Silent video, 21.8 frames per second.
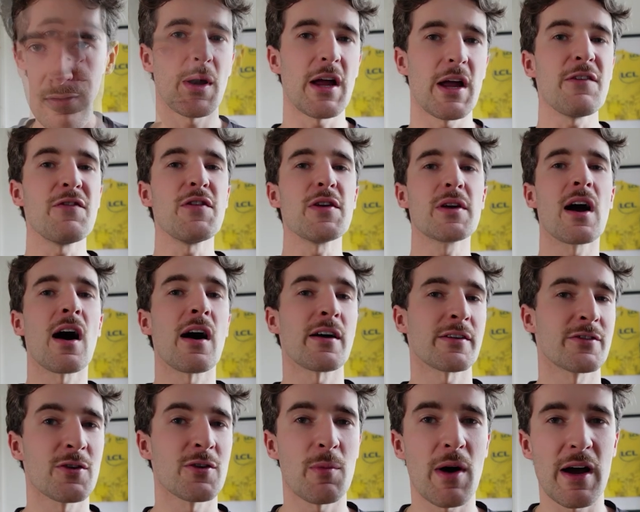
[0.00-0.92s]
But if you
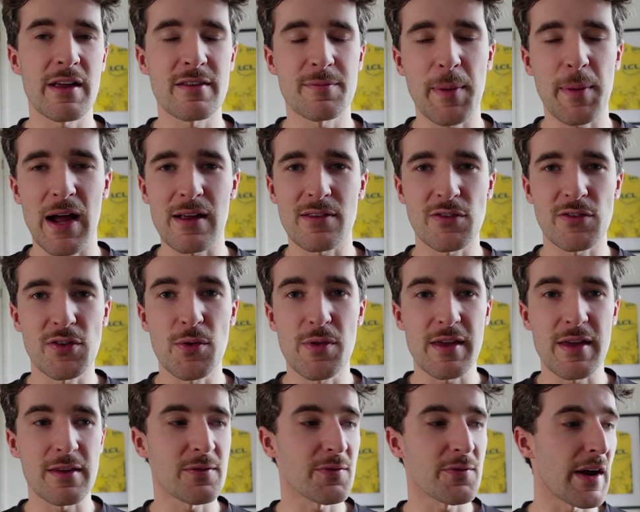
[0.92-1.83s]
cast your minds back to
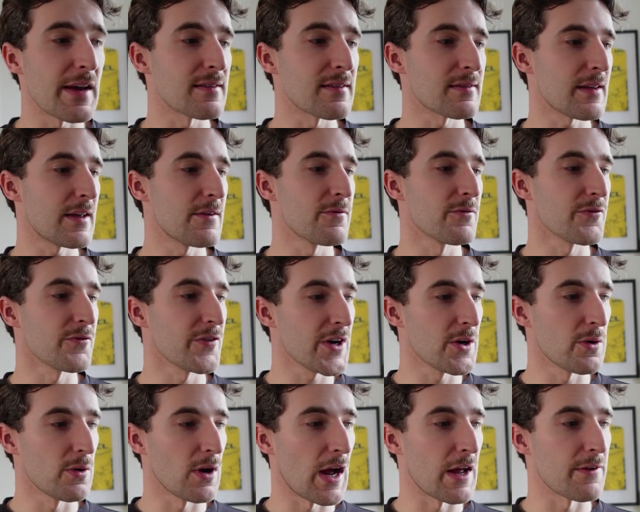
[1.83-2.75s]
this race in
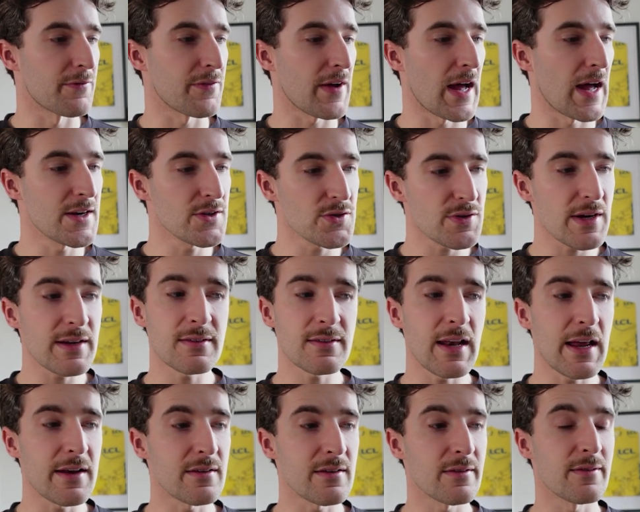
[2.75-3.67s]
real life, Andreas
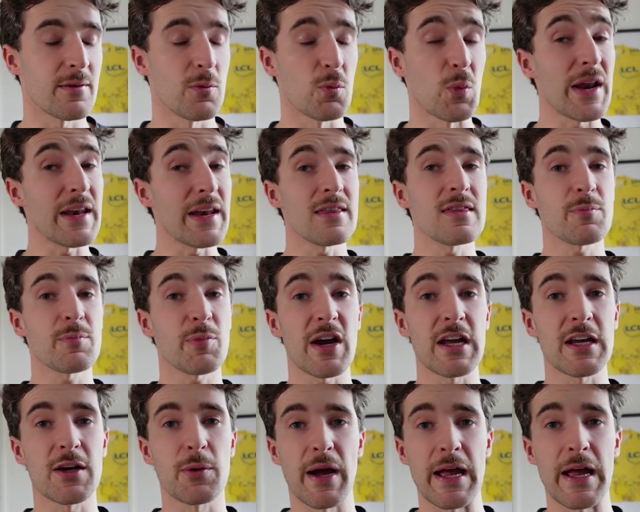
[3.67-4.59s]
Leknessund went in the
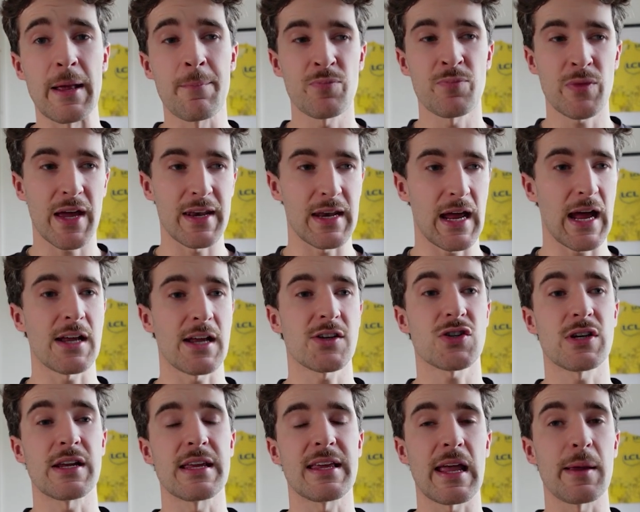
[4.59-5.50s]
breakaway and
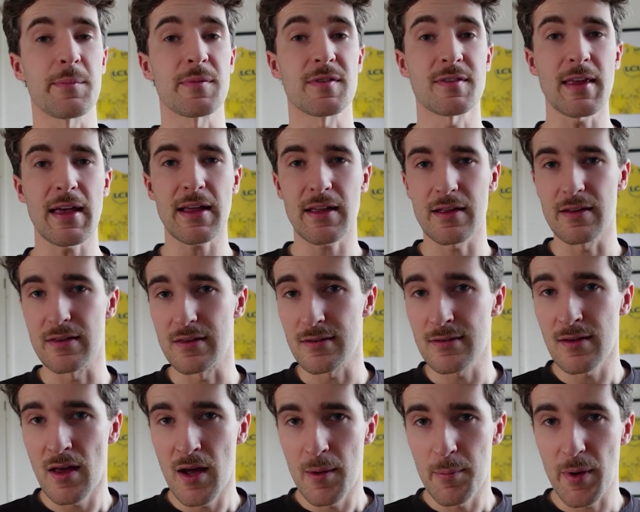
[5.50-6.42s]
actually came second,
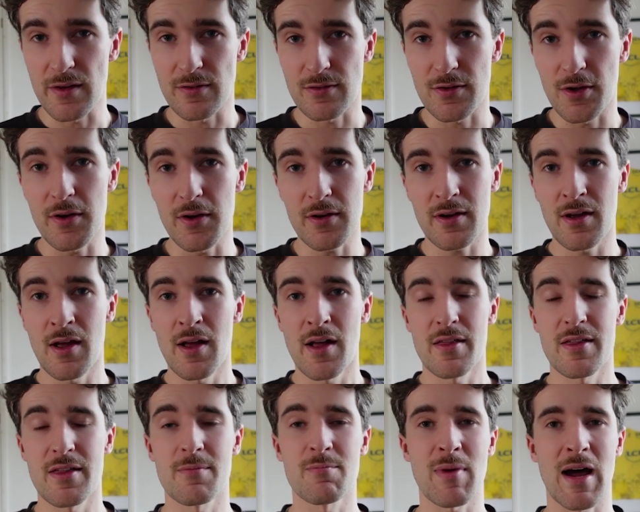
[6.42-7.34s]
but took
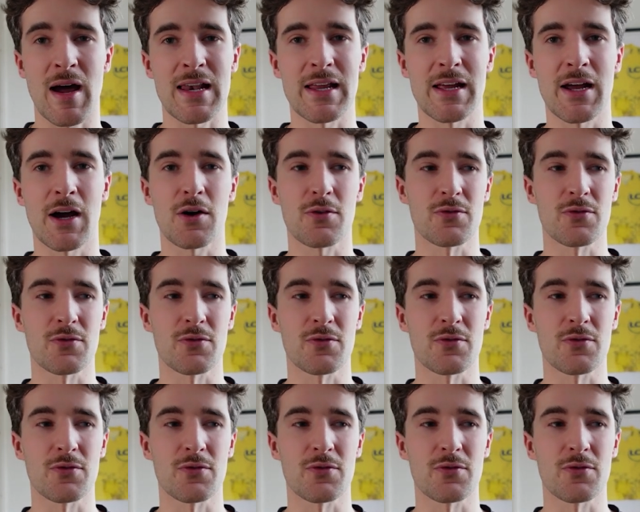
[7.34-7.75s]
the Maglia